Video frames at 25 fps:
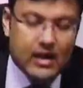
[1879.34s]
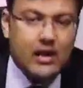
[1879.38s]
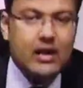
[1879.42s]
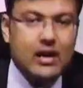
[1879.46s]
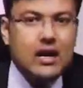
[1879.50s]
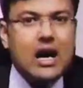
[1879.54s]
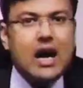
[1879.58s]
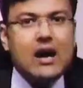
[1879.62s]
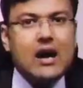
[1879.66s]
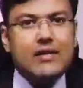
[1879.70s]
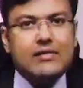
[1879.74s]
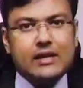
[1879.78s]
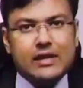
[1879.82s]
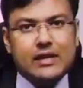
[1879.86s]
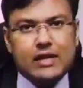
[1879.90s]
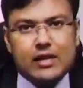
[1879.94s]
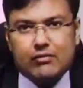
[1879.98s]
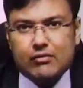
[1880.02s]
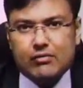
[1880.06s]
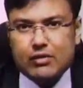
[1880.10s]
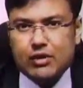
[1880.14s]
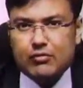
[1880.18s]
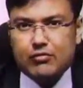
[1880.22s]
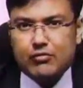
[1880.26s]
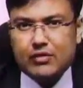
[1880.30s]
After that,
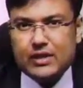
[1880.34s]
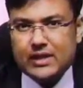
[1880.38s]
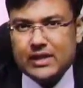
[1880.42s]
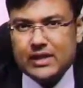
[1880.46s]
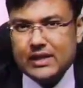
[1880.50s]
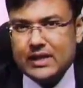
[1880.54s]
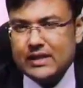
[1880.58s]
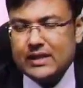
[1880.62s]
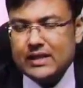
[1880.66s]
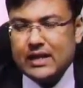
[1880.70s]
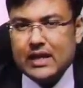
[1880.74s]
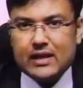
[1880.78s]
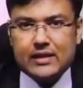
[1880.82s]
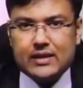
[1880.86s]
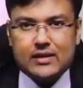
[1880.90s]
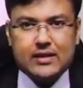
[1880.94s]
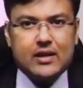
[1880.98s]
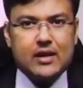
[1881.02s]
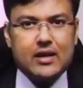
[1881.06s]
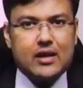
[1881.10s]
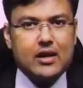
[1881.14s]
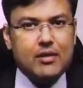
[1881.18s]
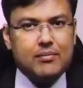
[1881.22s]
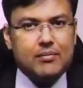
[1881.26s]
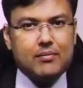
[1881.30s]
one question is asked:
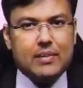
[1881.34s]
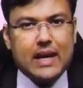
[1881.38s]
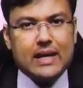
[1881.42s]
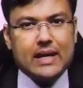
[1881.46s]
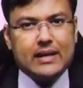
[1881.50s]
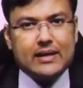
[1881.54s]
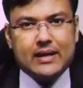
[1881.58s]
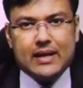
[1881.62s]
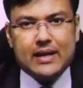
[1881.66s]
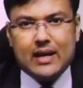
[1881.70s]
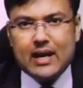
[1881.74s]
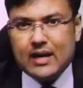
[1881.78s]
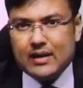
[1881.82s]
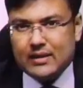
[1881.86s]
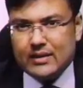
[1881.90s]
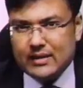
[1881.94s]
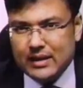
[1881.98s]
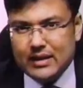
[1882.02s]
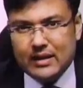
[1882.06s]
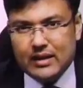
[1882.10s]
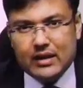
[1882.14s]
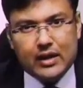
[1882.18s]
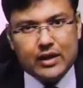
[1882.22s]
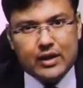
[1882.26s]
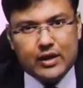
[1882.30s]
pancreas
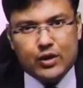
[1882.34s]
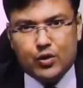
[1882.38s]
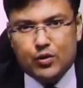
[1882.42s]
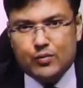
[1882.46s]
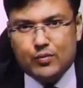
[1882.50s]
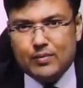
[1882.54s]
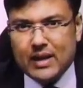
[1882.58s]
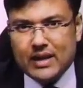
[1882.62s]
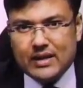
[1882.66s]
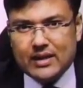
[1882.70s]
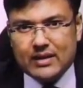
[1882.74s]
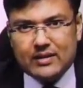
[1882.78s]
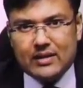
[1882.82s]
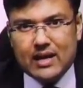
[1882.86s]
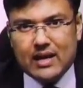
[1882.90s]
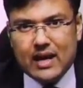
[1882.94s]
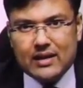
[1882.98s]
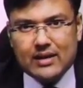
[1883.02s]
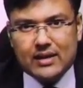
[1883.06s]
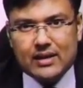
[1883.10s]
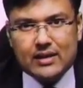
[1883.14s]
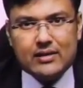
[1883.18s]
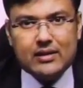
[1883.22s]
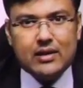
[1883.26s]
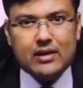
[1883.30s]
in acute
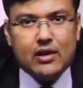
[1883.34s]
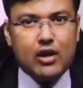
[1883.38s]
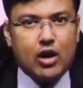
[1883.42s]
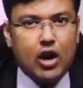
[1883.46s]
pancreatitis,